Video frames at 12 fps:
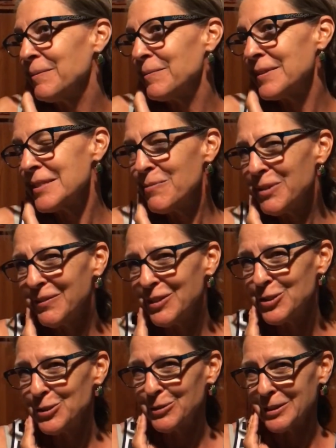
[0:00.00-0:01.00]
um, somewhat of
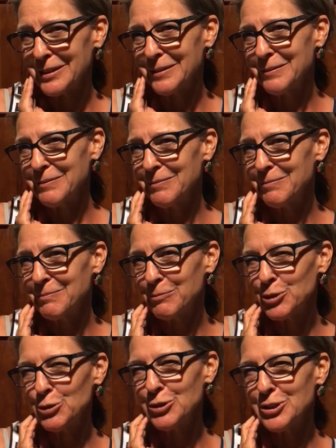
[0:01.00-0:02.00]
a doer,
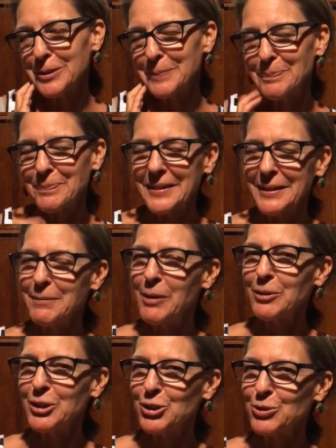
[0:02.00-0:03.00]
producer. I'm
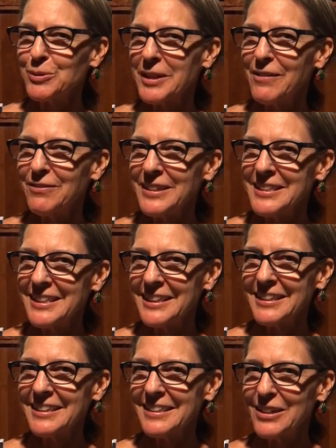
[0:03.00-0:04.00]
not really sure where that fits
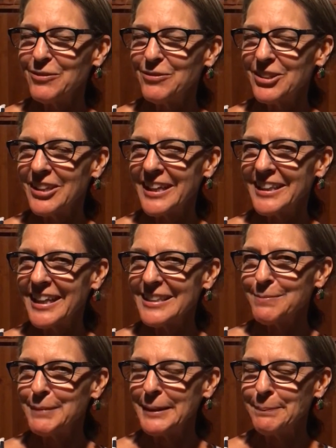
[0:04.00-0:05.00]
in because I don't feel like
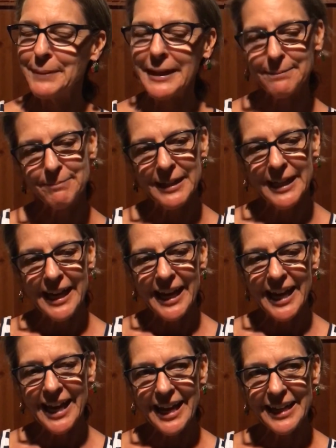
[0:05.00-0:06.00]
that's me. But
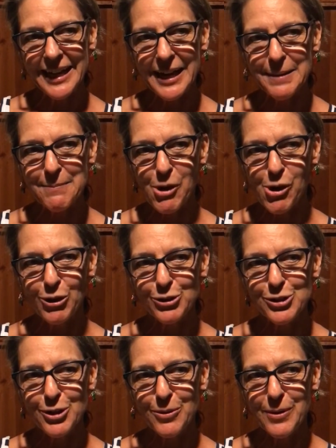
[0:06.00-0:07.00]
and I am
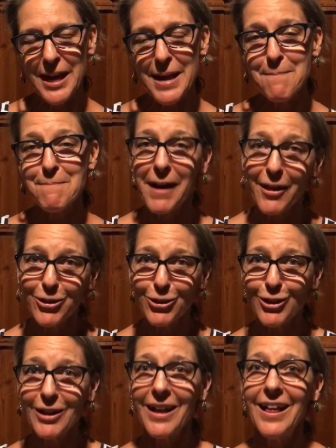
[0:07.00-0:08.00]
also a
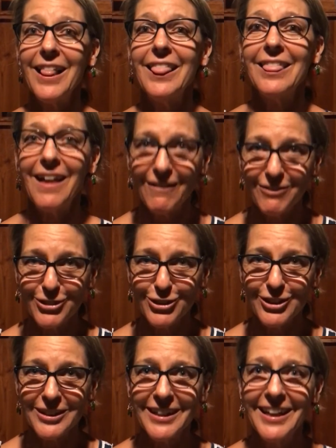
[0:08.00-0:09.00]
mother
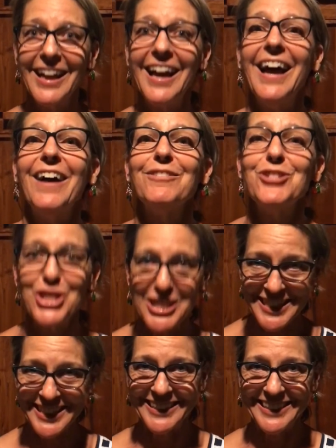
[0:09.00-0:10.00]
lover of
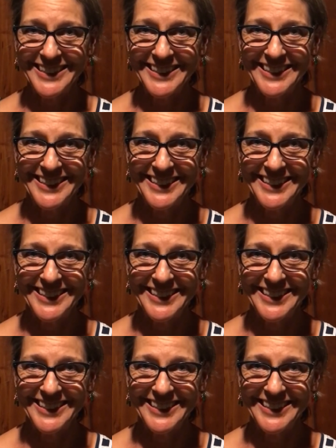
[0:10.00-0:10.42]
Jesus.